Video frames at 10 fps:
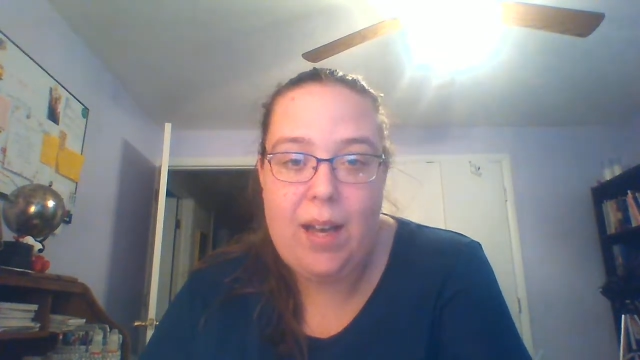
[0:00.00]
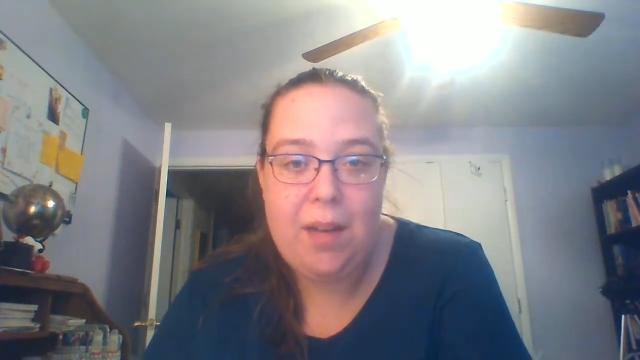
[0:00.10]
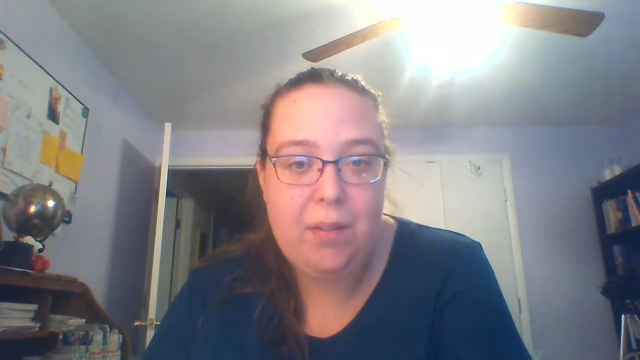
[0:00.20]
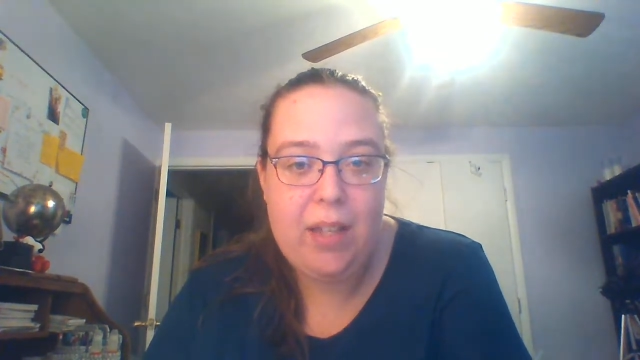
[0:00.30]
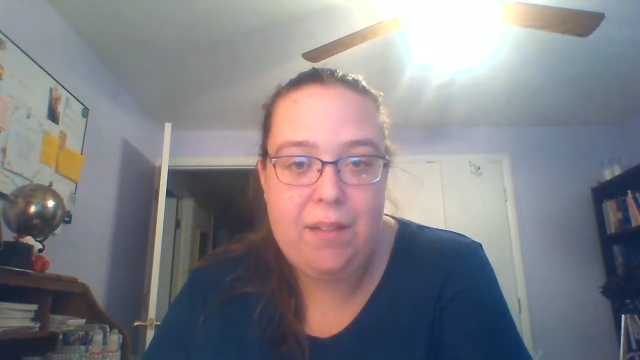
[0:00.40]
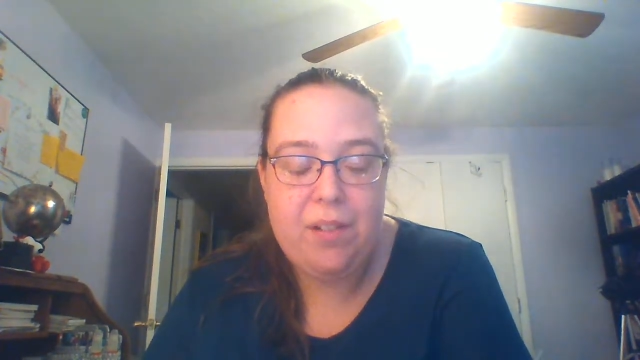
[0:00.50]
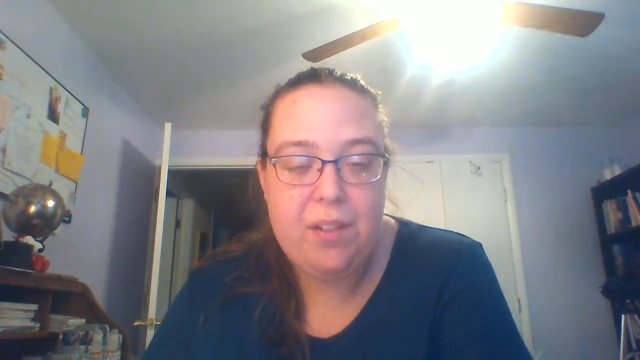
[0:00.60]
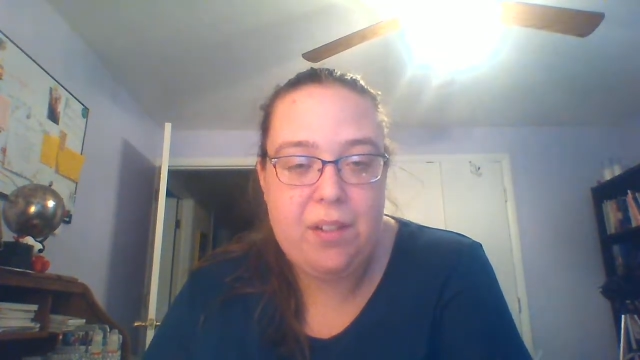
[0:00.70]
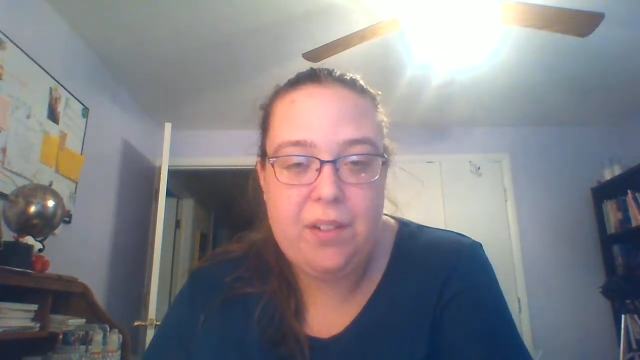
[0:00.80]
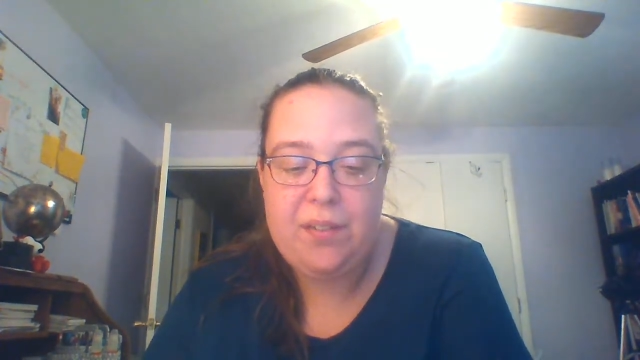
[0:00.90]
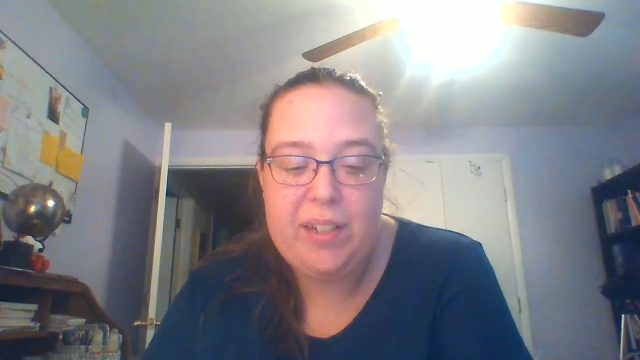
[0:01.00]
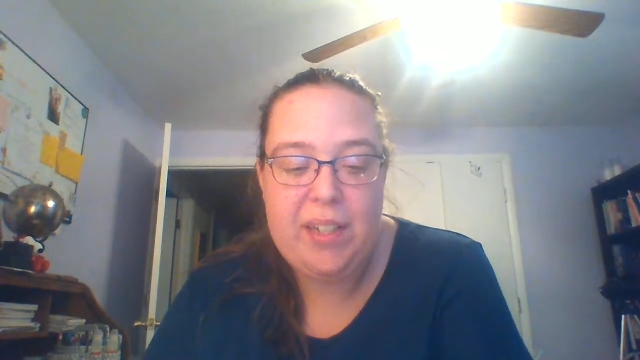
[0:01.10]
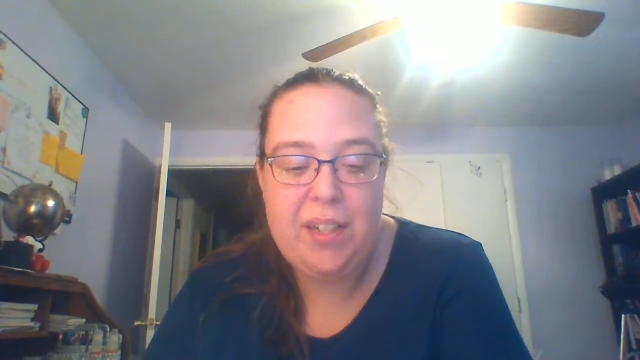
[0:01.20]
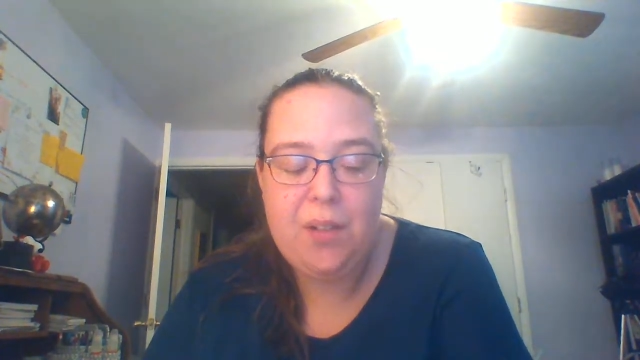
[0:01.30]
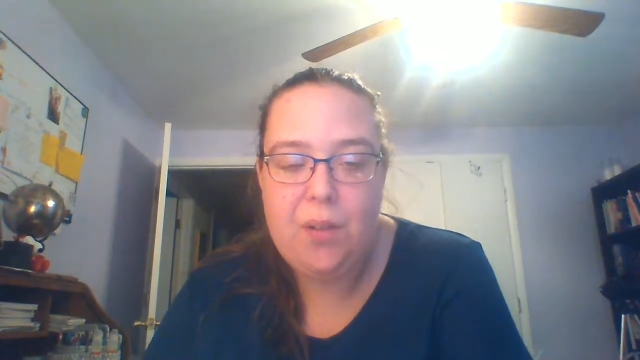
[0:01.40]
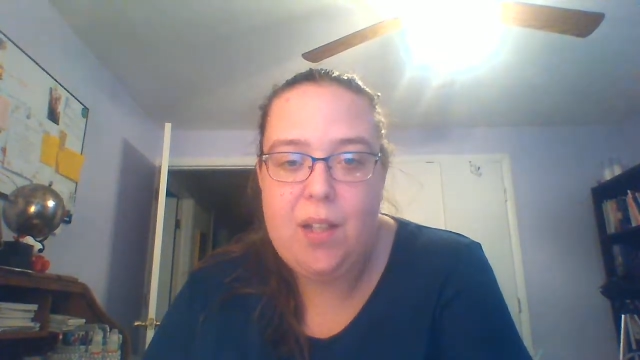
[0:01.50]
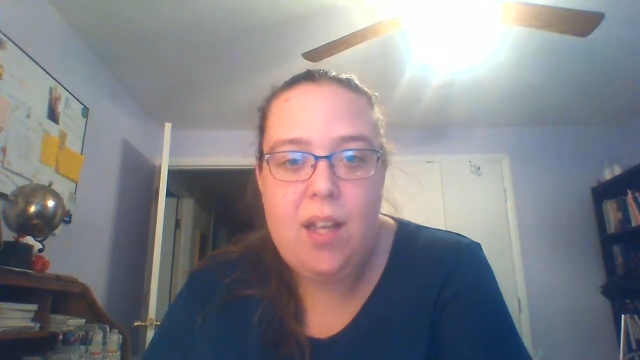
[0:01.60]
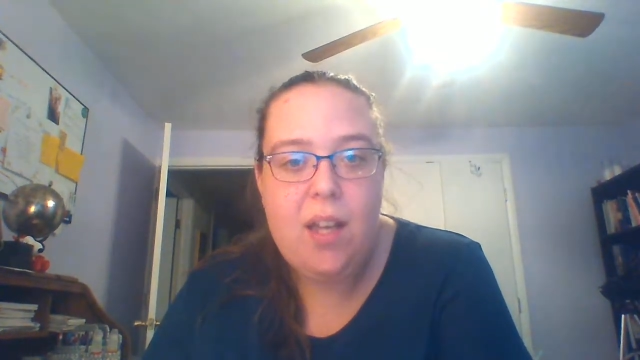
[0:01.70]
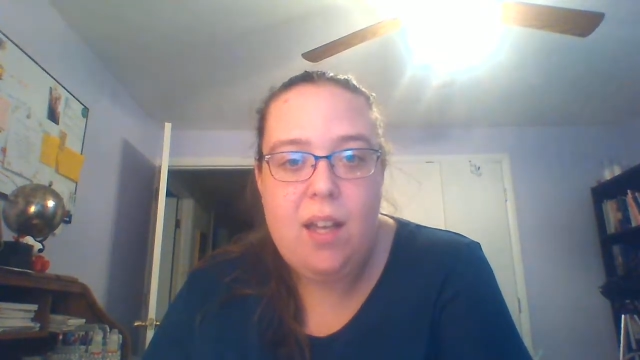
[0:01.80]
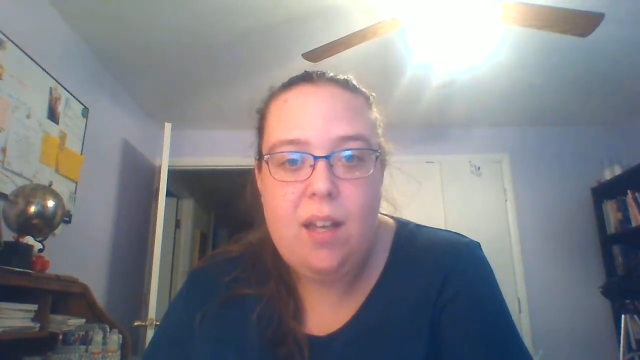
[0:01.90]
I will have another video
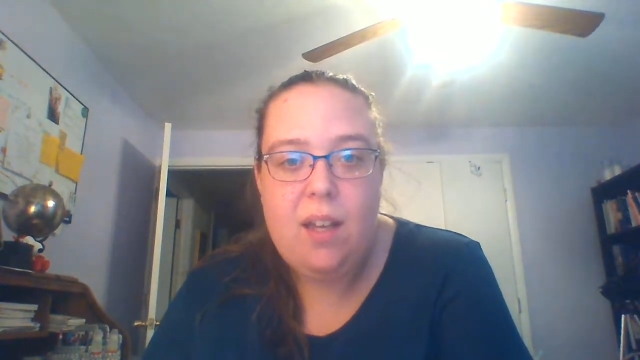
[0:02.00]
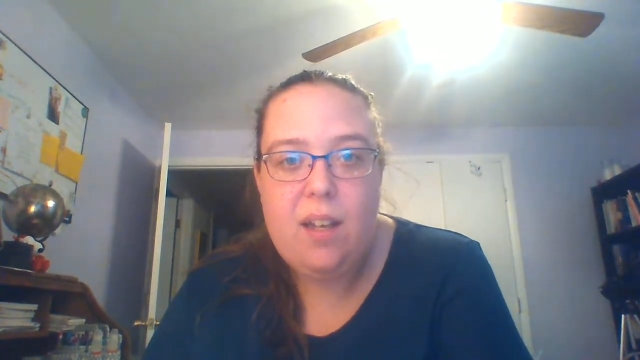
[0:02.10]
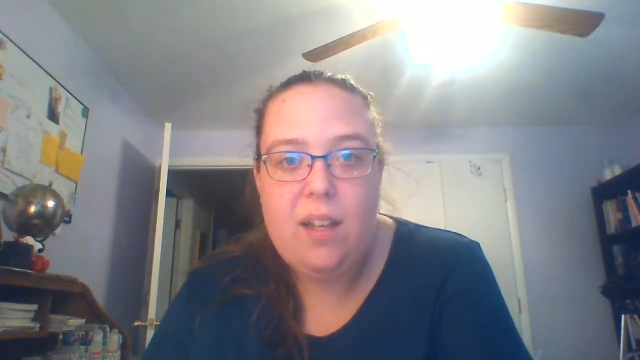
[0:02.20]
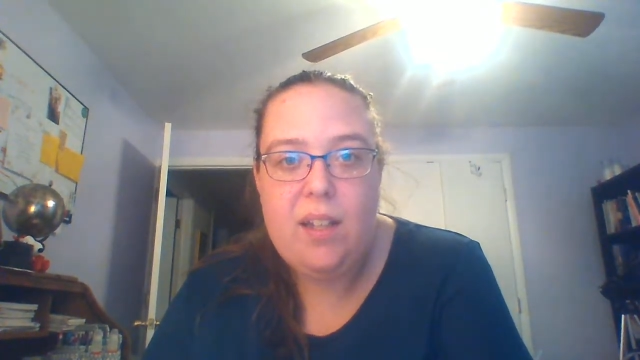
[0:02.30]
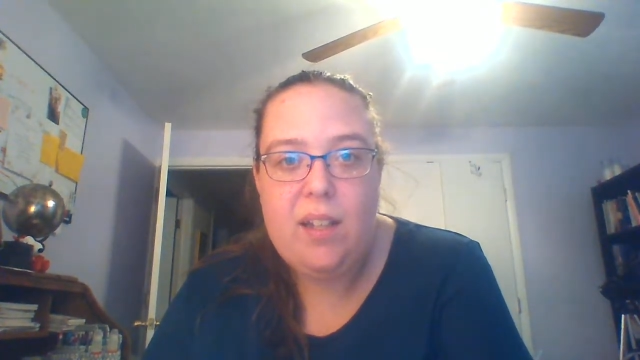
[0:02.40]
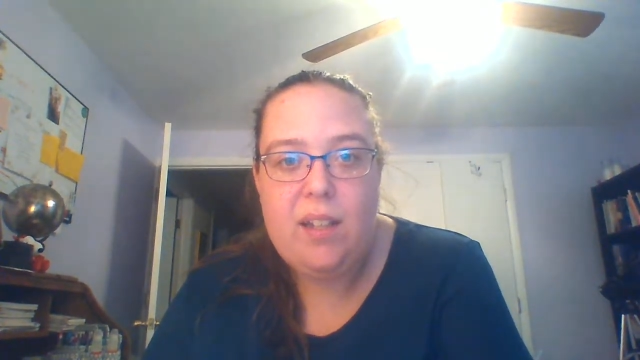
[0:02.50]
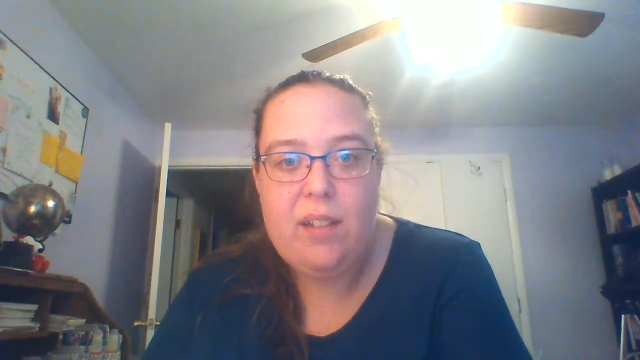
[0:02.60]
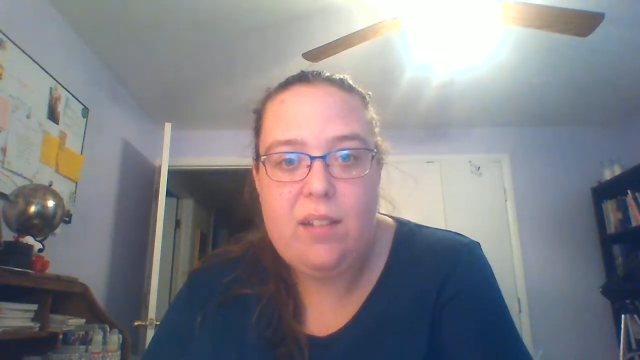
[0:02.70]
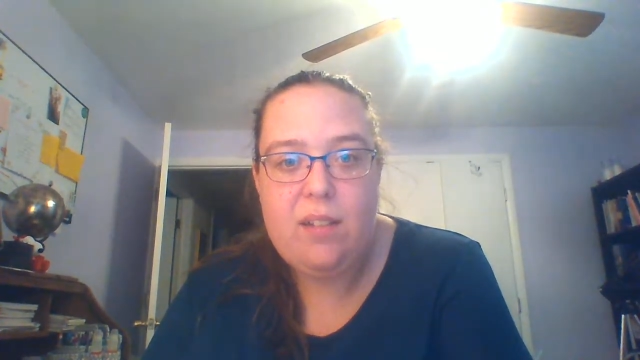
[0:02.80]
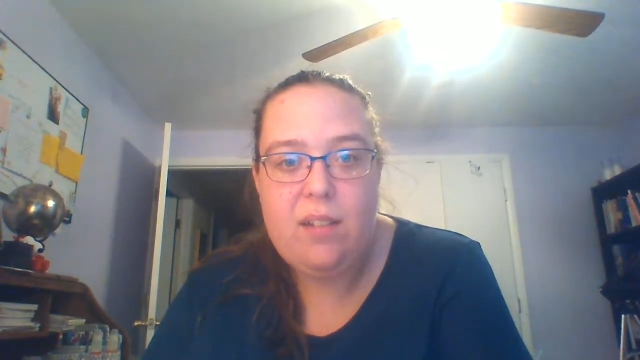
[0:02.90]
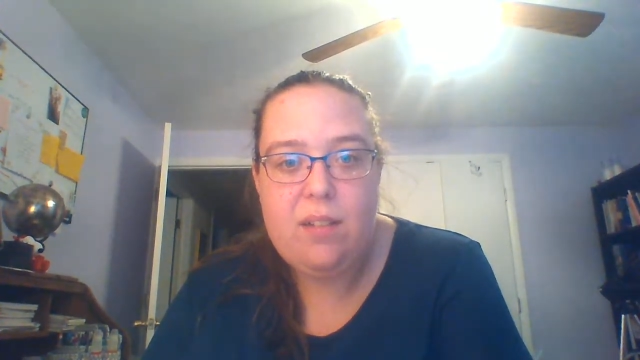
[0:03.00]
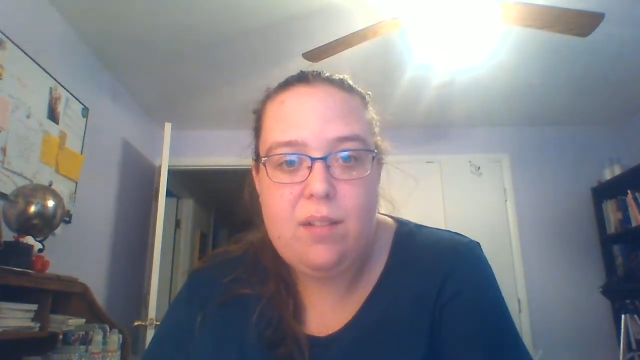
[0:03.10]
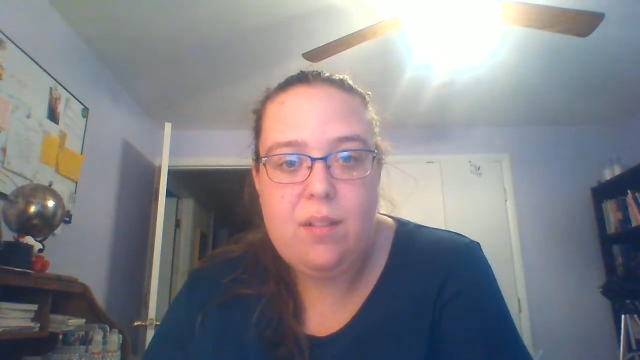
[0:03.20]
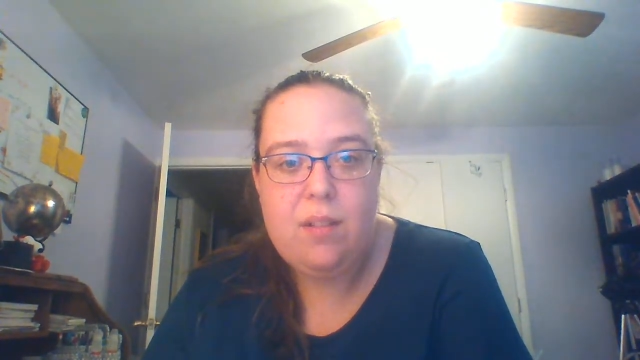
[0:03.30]
on